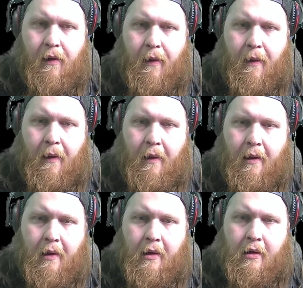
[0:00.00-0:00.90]

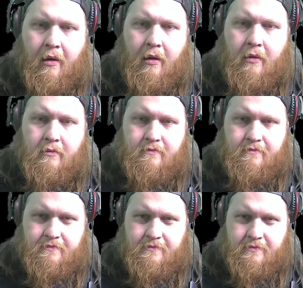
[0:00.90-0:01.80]

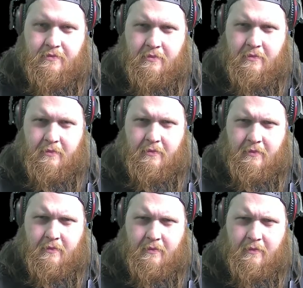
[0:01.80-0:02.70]

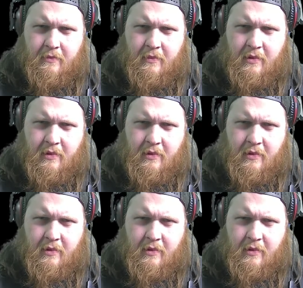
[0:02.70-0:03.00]
No words are spoken by the person on screen.